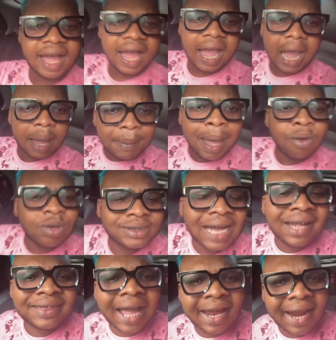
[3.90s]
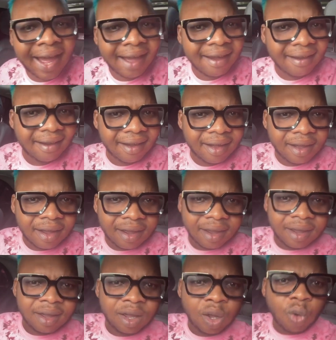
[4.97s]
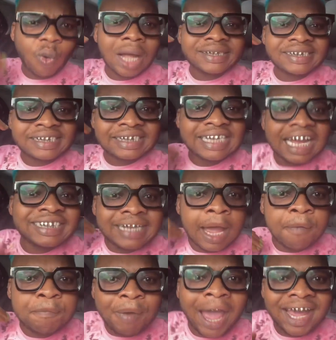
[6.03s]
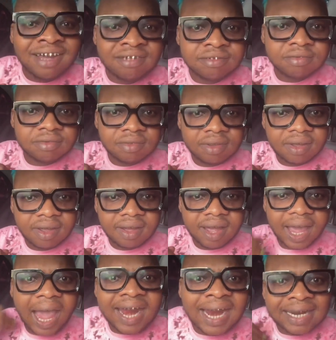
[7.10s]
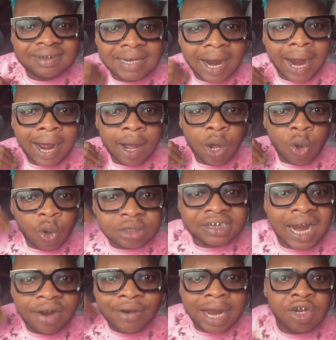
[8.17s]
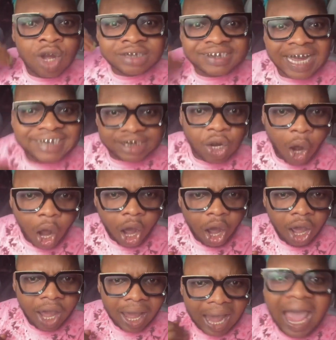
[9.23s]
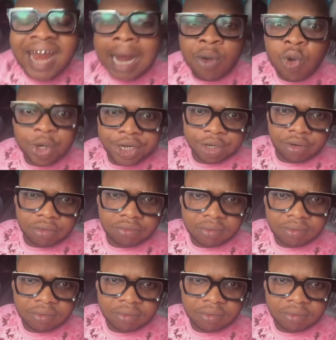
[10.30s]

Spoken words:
Abeiku Santana. What's your same bang? And then there, what's that radio station, huh? And I would, you know.